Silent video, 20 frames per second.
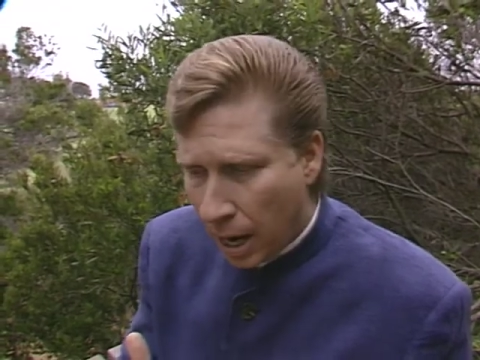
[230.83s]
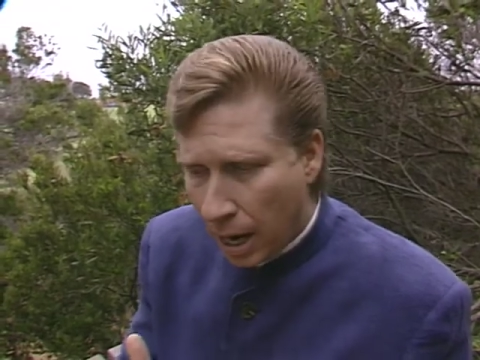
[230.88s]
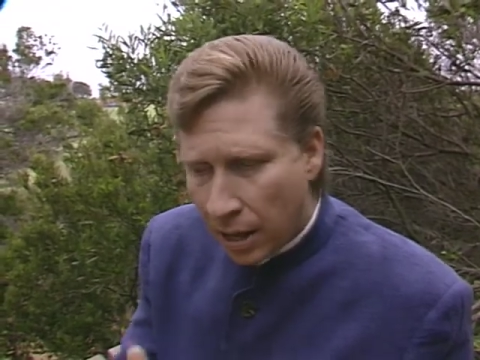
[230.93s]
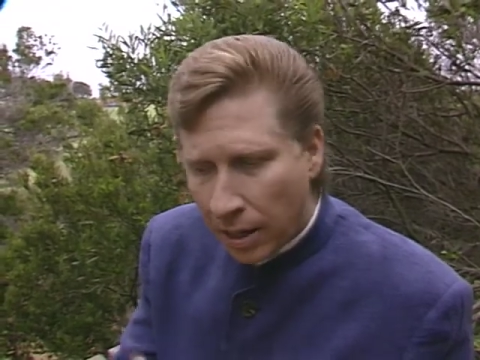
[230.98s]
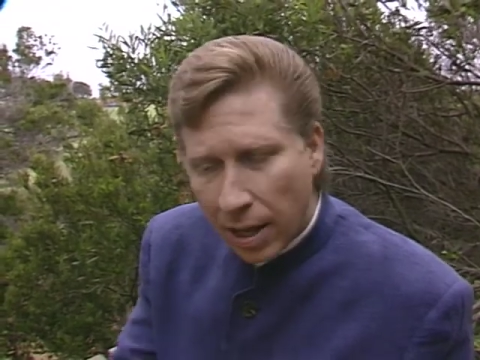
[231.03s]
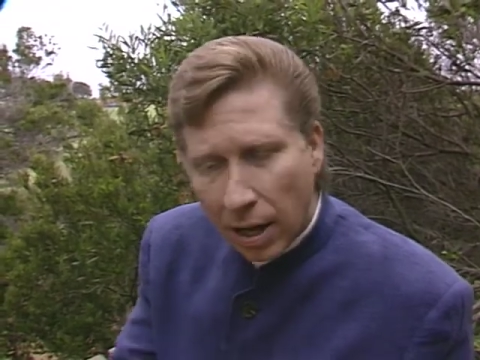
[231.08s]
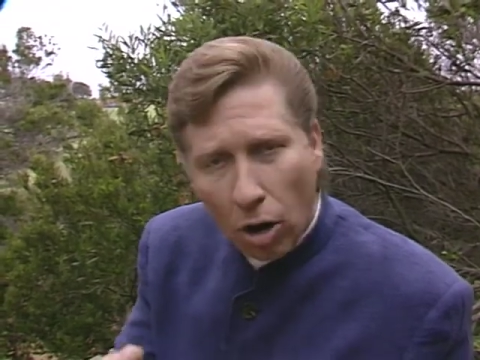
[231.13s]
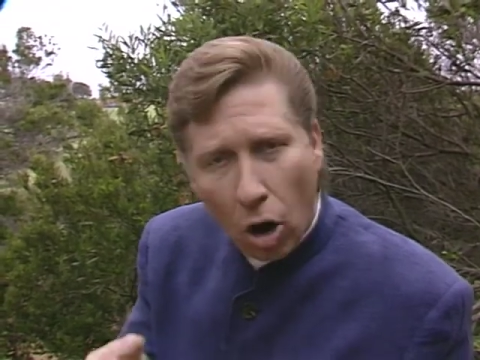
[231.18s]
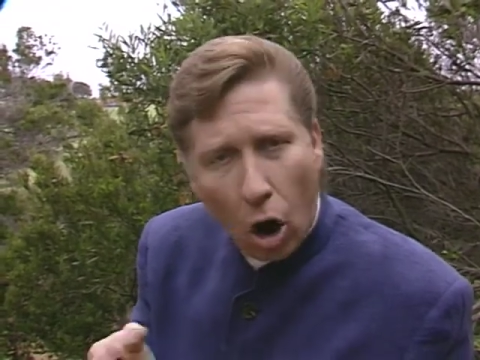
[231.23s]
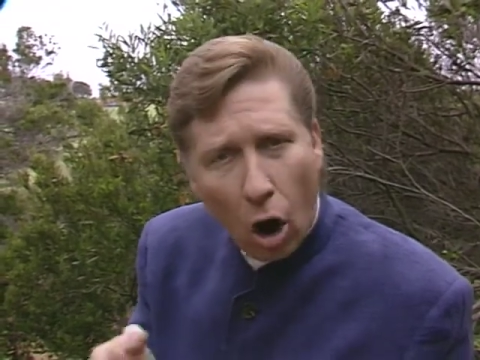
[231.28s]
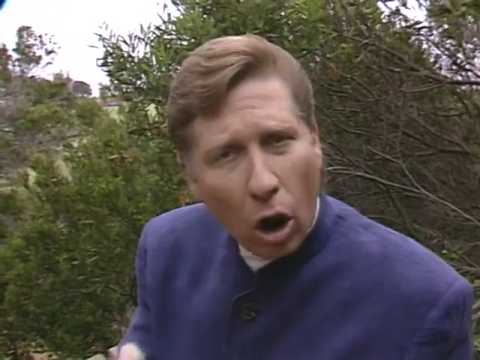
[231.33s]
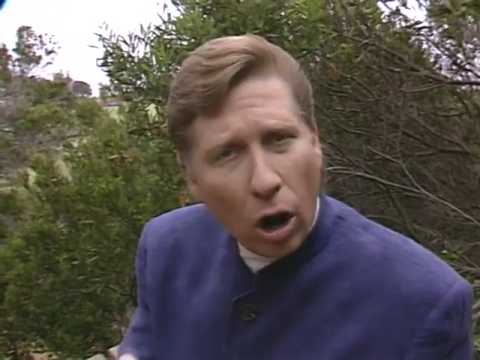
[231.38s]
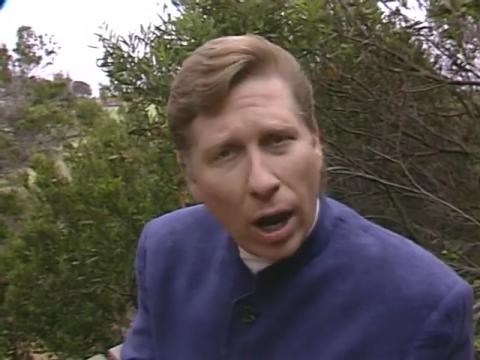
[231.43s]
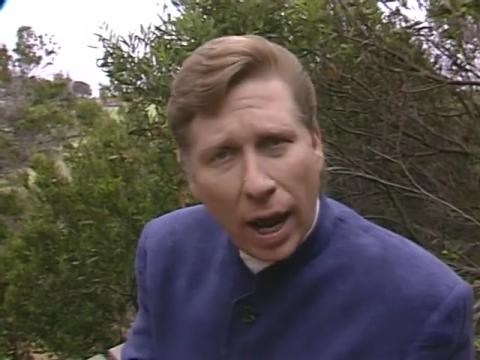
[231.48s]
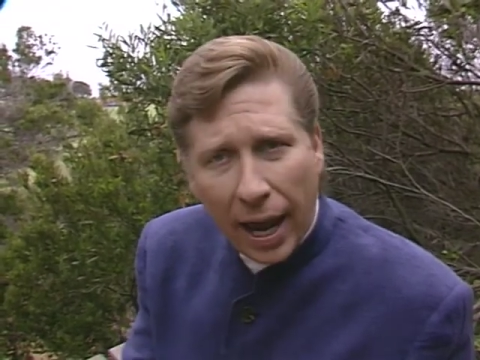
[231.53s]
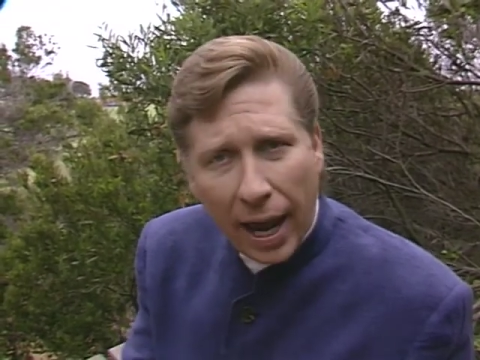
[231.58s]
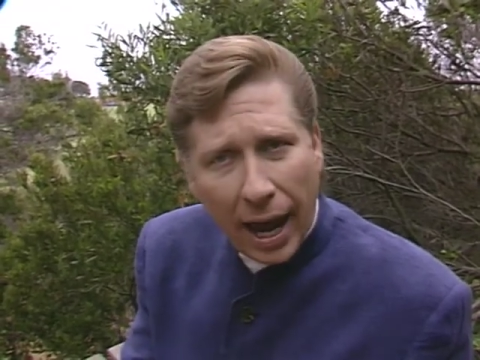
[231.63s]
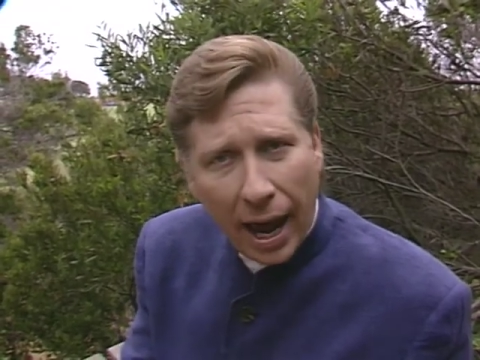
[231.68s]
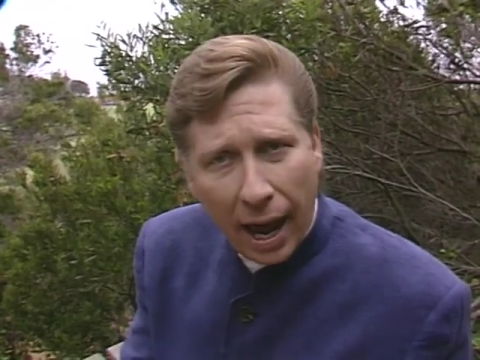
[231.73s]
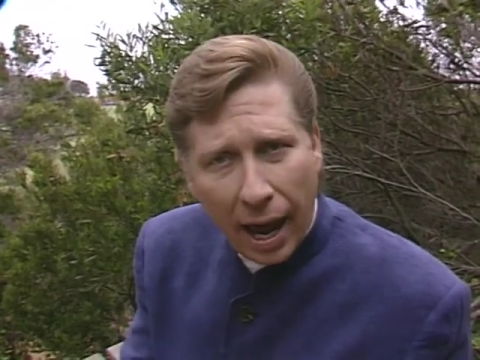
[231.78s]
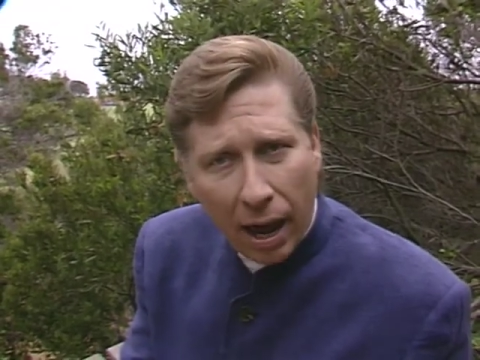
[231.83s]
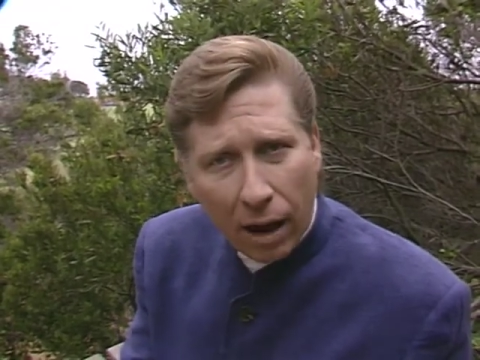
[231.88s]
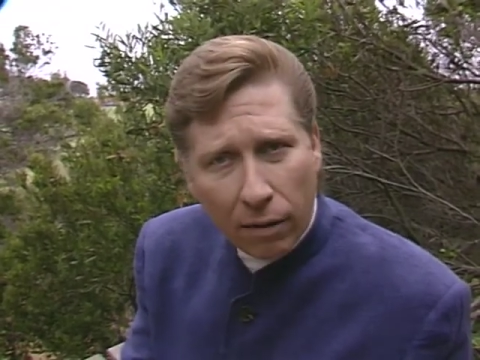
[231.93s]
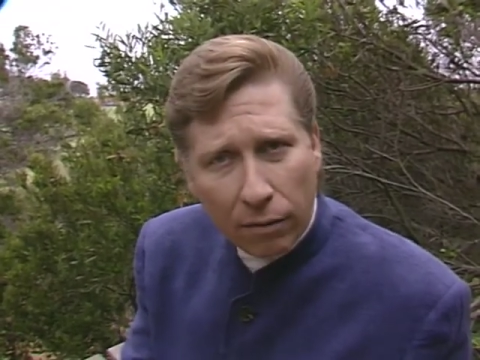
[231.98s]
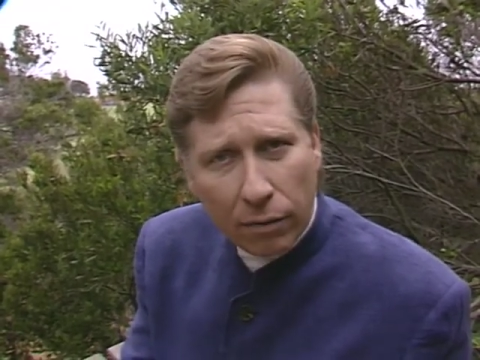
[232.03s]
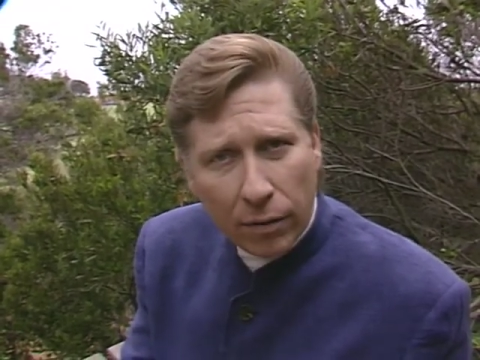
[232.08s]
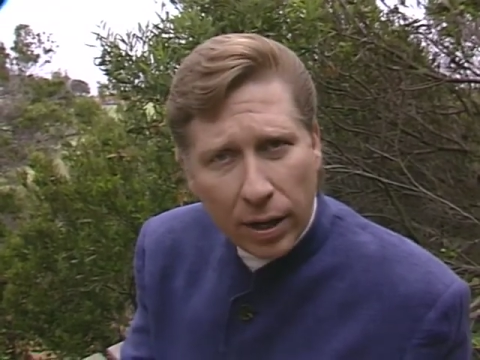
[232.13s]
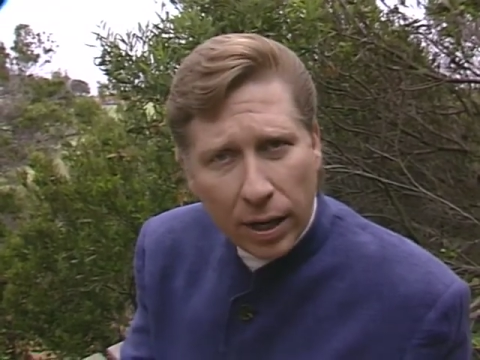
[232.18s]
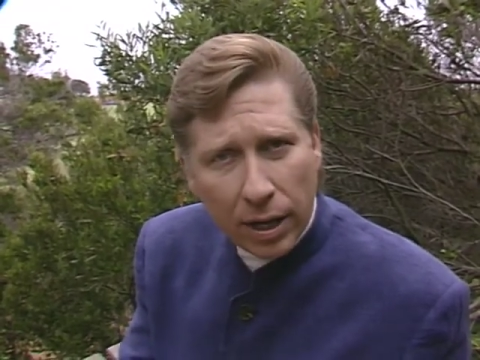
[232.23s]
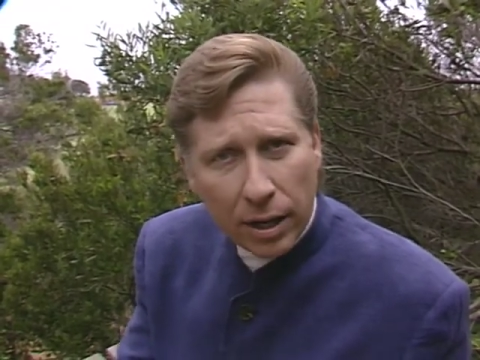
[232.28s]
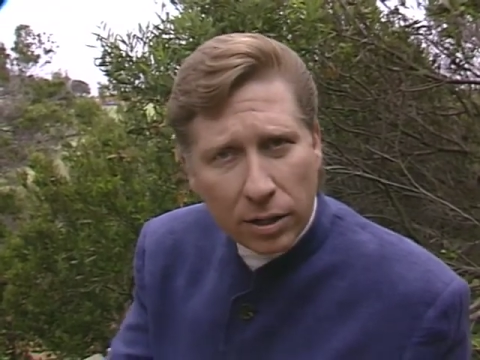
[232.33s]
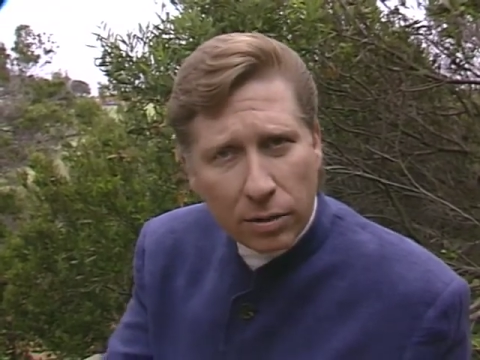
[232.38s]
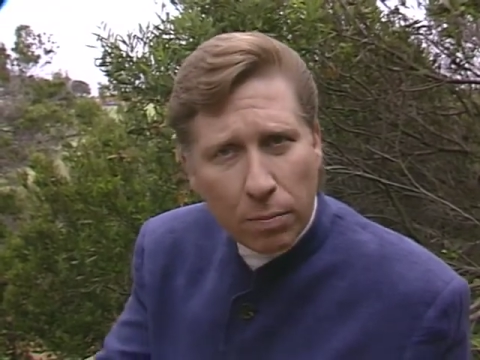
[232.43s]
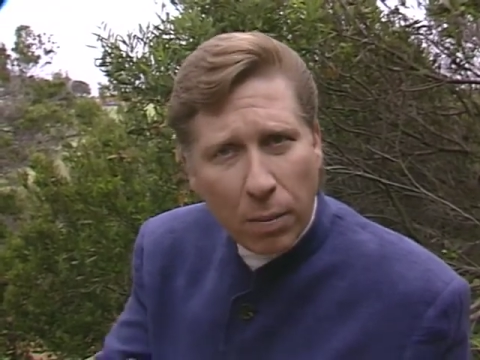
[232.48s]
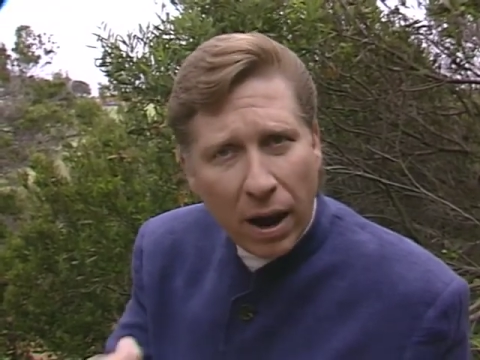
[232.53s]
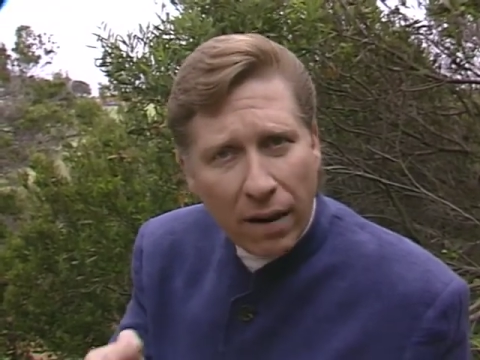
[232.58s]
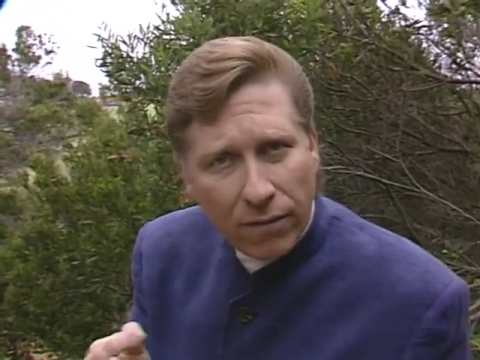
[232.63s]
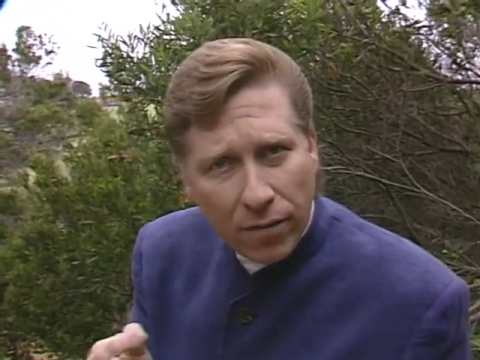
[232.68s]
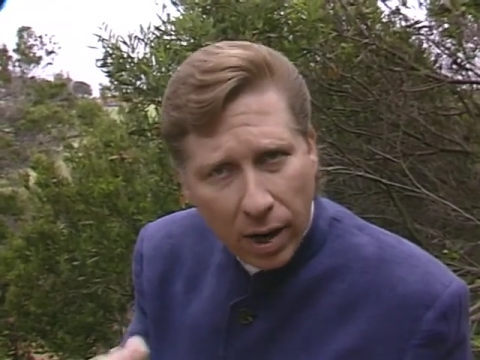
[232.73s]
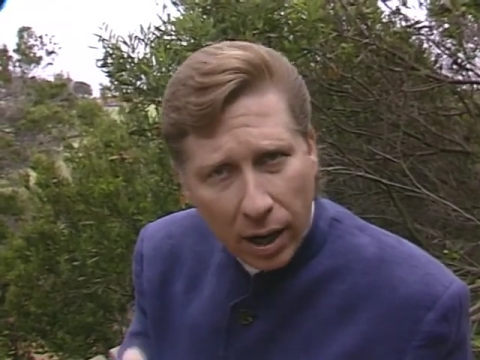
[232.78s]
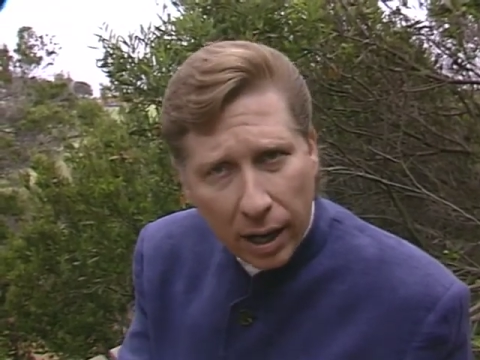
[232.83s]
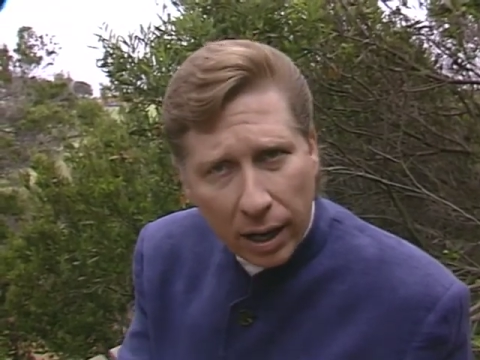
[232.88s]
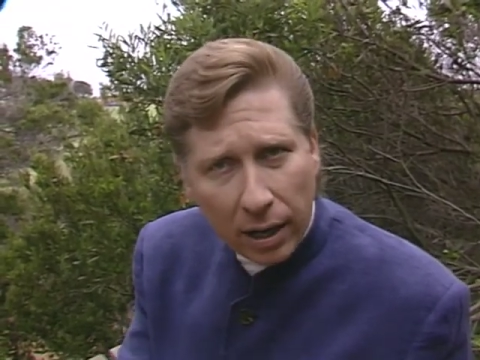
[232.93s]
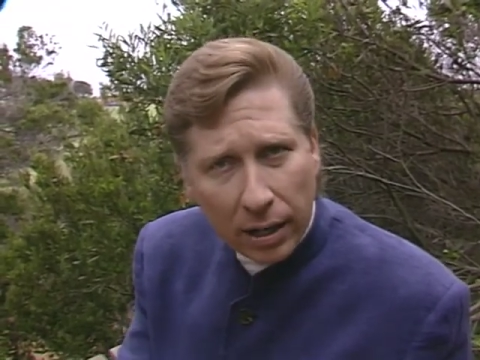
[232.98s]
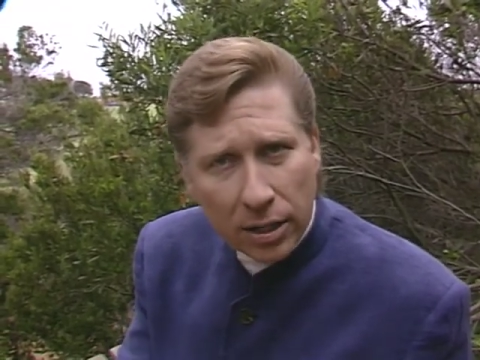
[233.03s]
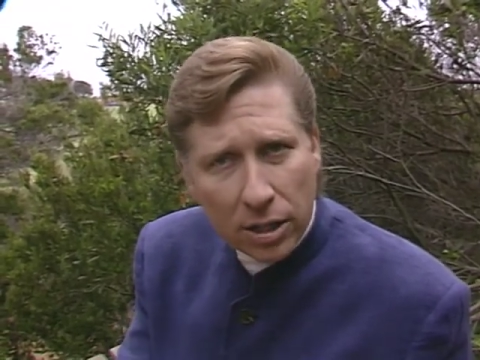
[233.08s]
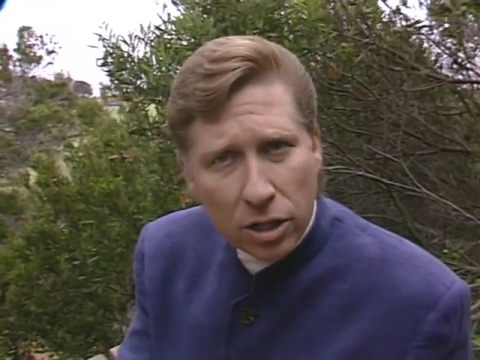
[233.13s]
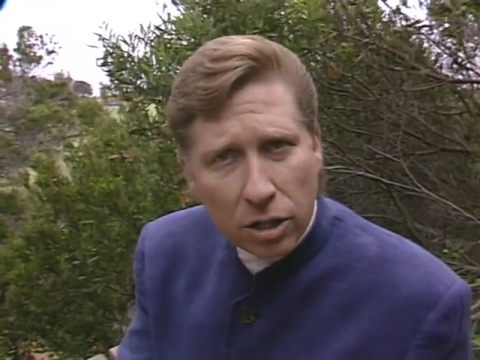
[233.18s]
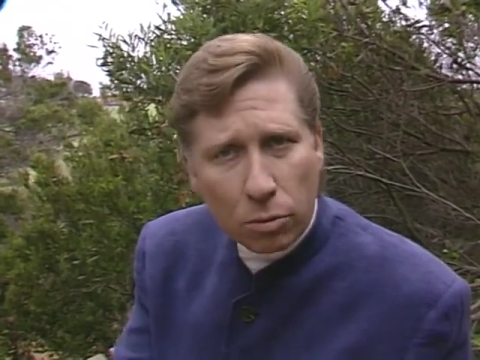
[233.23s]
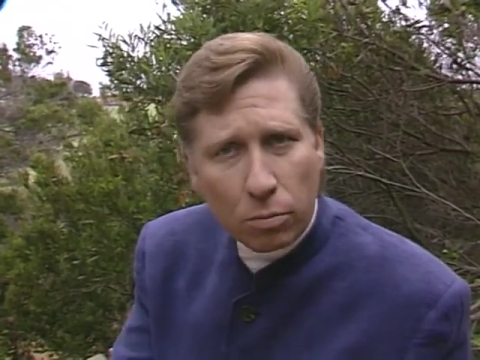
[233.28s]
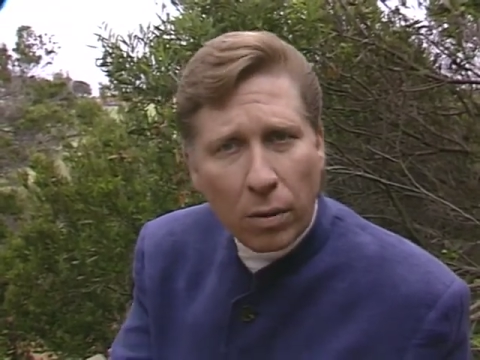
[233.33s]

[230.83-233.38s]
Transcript: then all I have is my violence,